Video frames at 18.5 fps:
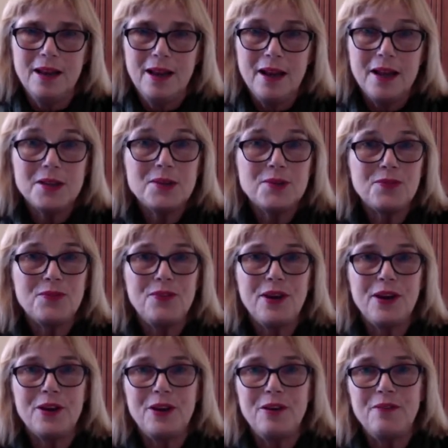it's
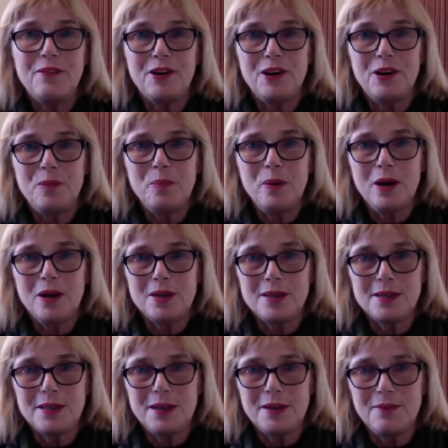very, very
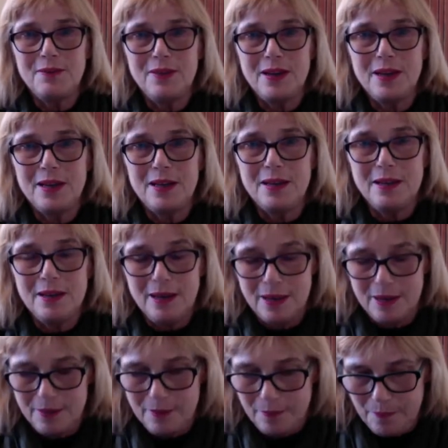positive
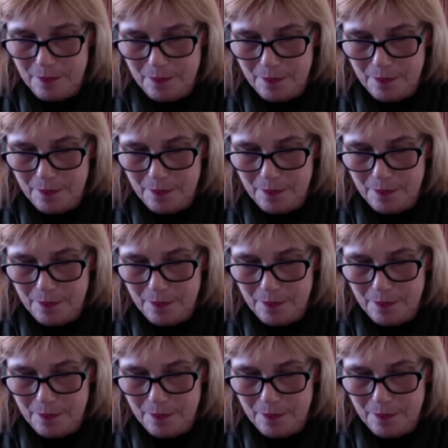and